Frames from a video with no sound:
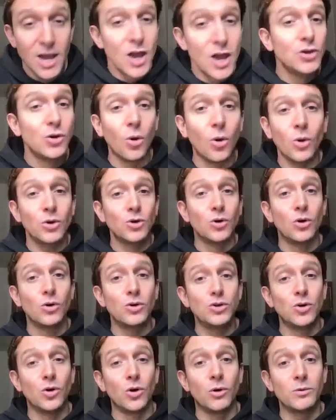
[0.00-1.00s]
Your
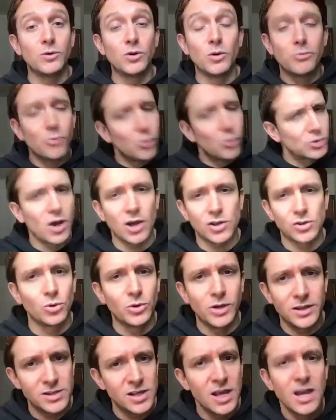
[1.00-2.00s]
broadcast
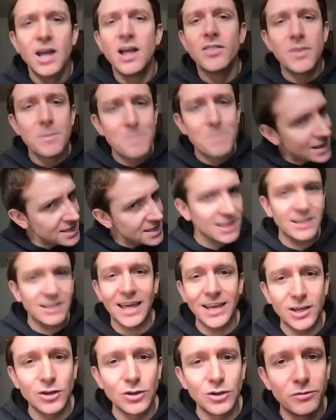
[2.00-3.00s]
audience, the best thing
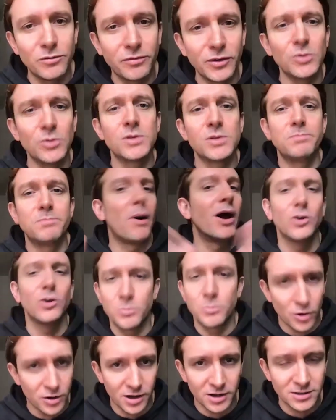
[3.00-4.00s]
they can do for you is buy your
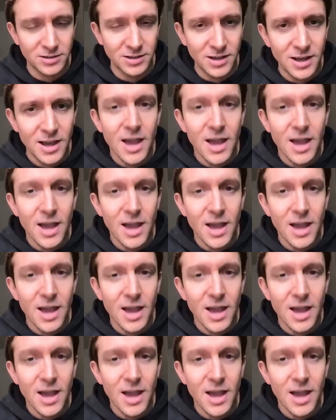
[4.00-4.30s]
product.